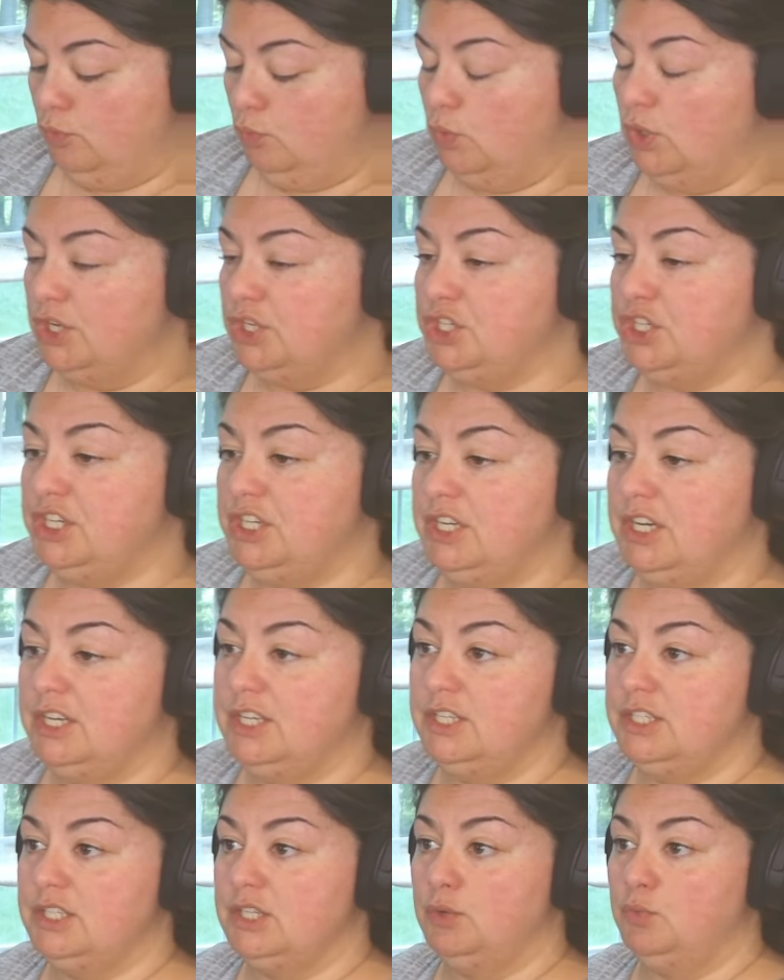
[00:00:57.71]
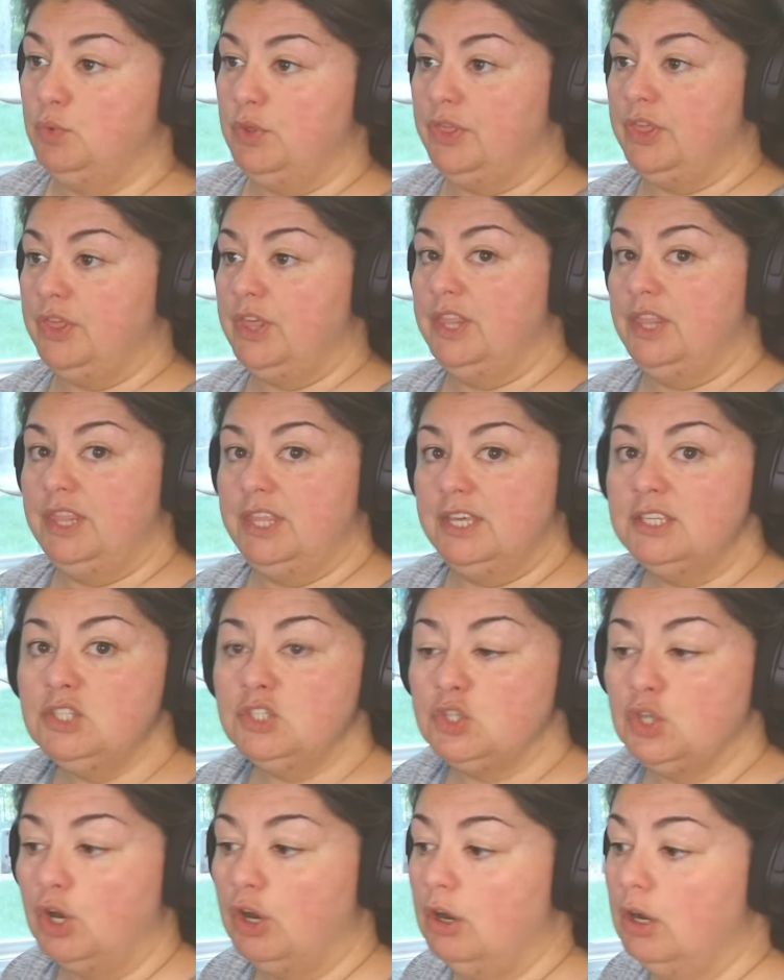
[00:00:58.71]
what she does with
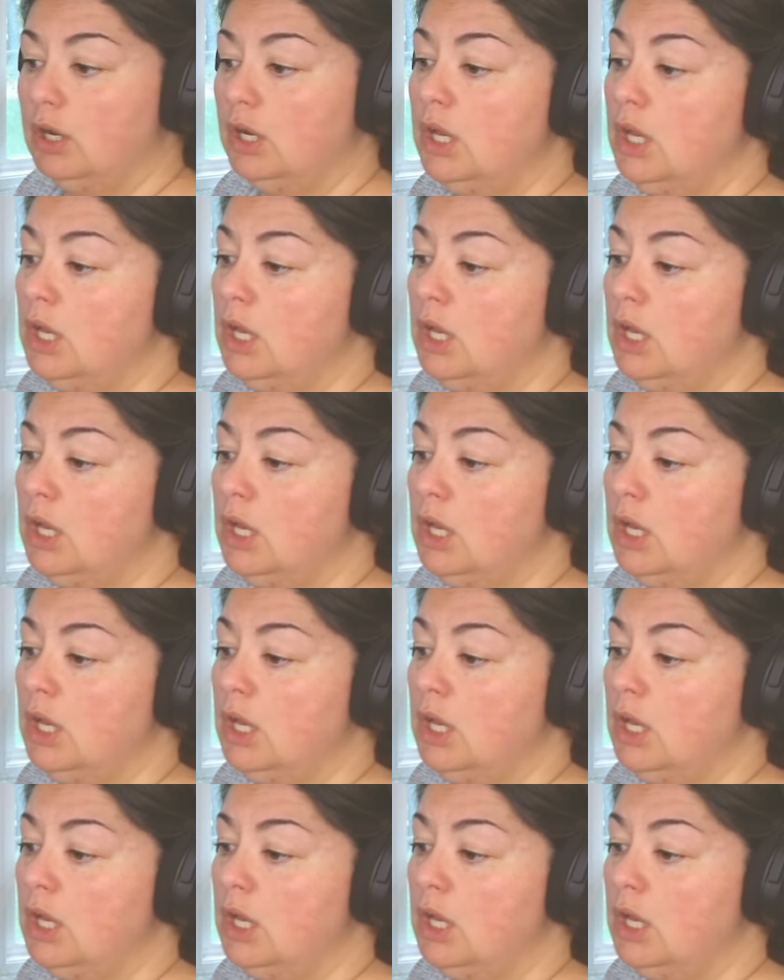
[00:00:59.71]
this song.